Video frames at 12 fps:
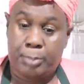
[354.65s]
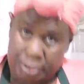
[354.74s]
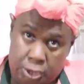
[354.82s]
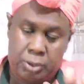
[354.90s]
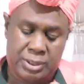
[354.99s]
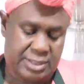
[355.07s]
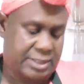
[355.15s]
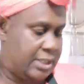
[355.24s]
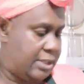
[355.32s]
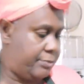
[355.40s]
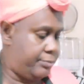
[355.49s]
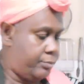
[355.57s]
what you'll see.
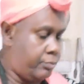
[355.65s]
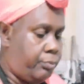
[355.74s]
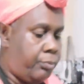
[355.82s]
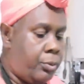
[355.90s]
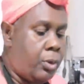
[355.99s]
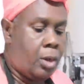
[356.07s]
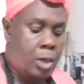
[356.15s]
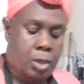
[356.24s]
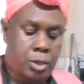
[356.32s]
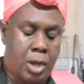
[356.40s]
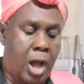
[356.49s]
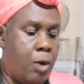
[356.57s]

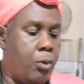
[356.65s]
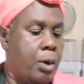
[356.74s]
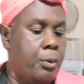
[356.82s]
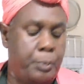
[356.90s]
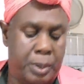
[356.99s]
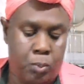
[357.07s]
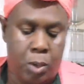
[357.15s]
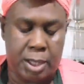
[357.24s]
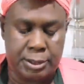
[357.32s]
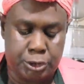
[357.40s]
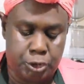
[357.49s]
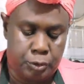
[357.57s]
Now we
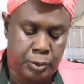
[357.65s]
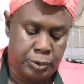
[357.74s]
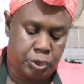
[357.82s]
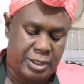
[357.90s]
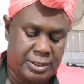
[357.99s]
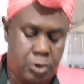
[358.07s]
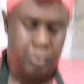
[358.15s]
want to just